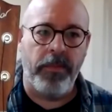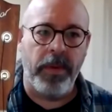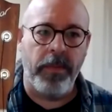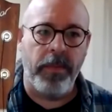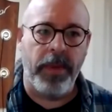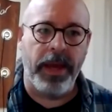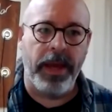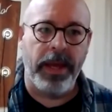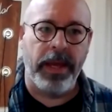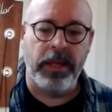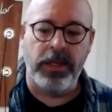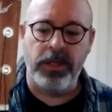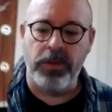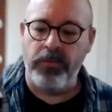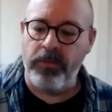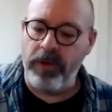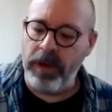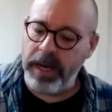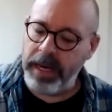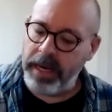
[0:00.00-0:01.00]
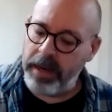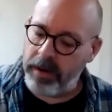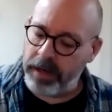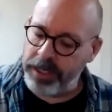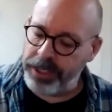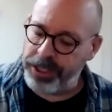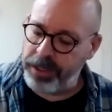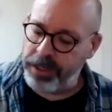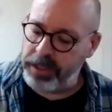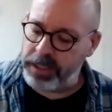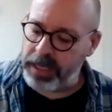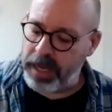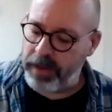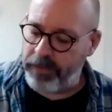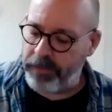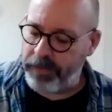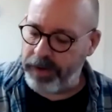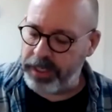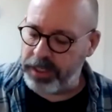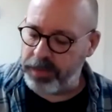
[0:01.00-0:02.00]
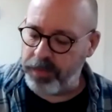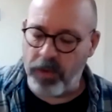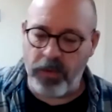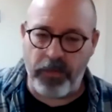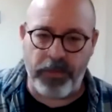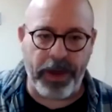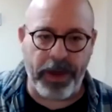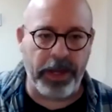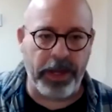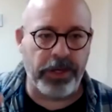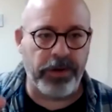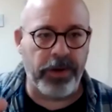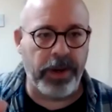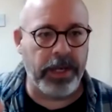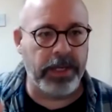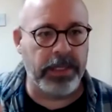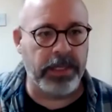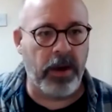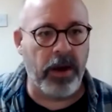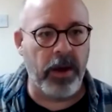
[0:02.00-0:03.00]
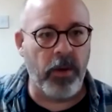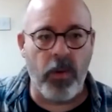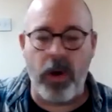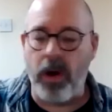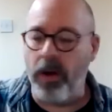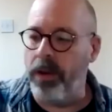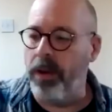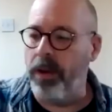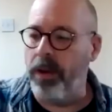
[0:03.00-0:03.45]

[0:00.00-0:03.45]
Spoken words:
been making some really nice ukes out of a very small factory in Taiwan.